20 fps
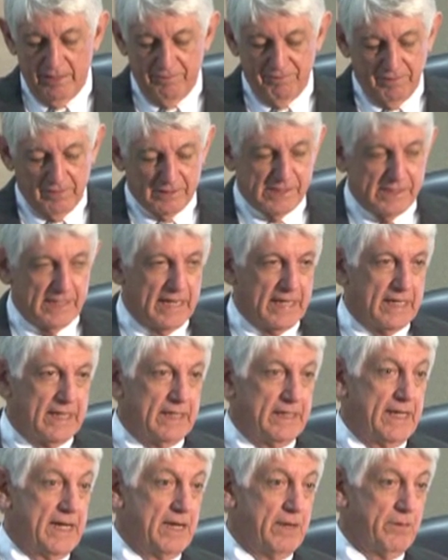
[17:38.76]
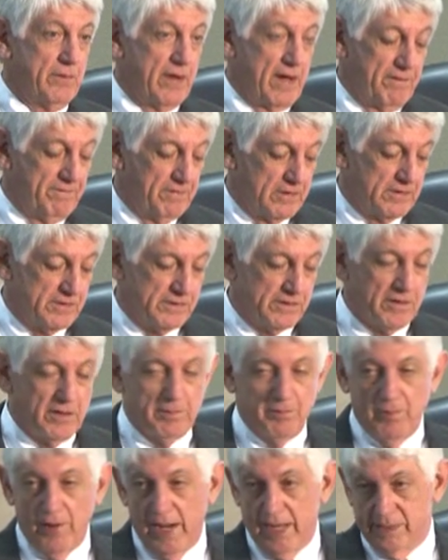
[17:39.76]
for a second and tell you, when I first started
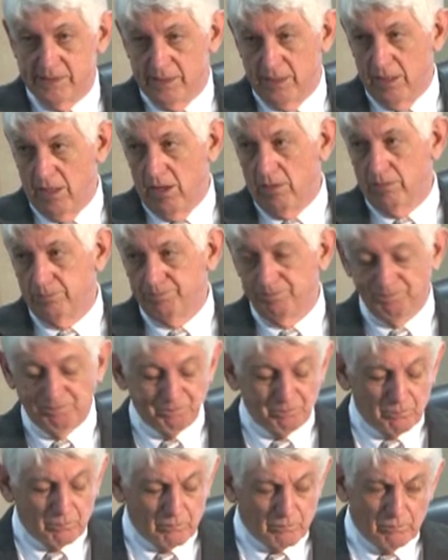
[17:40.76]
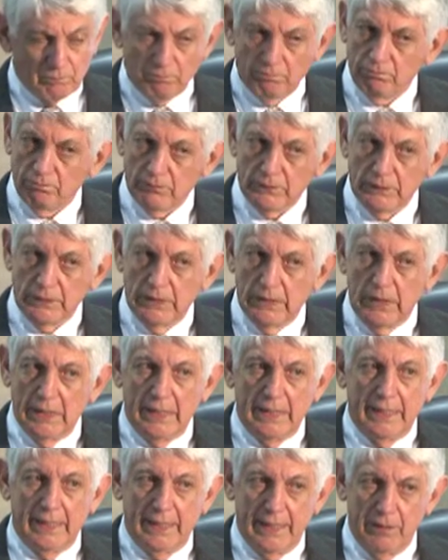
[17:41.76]
practicing law,
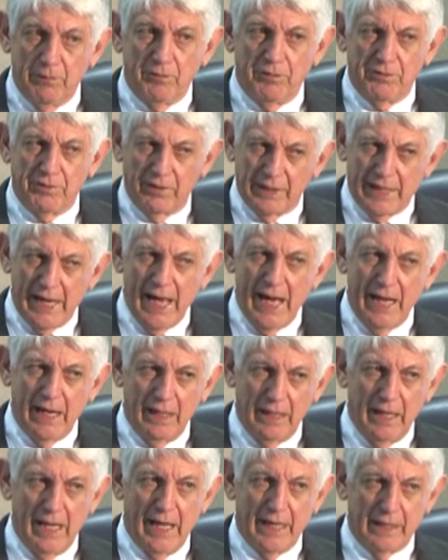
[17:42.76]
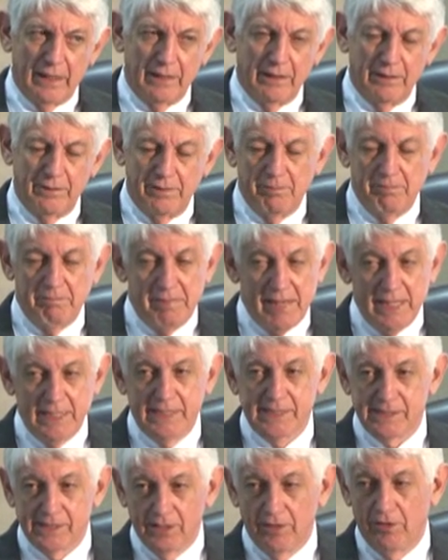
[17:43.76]
it was kind of like the
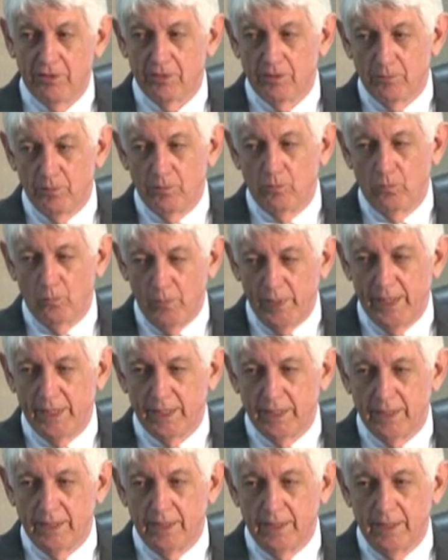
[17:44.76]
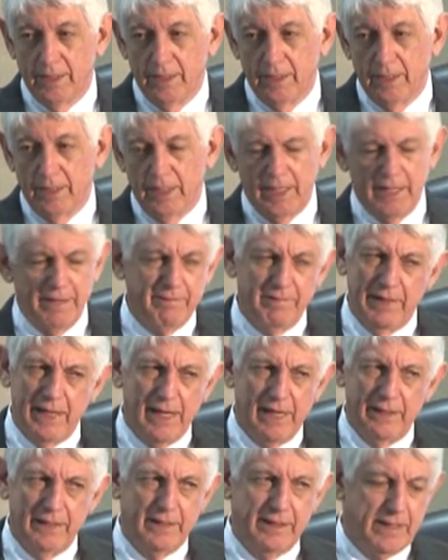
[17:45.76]
meanest lawyer would win. Every
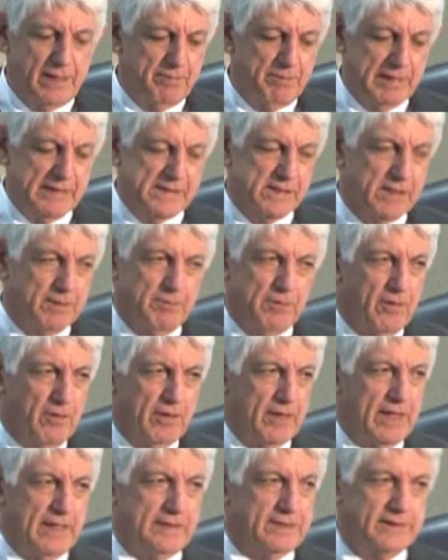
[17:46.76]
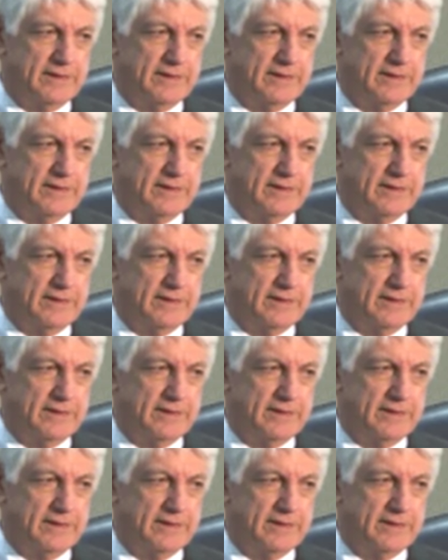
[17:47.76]
now and then there'd be some lawyer, he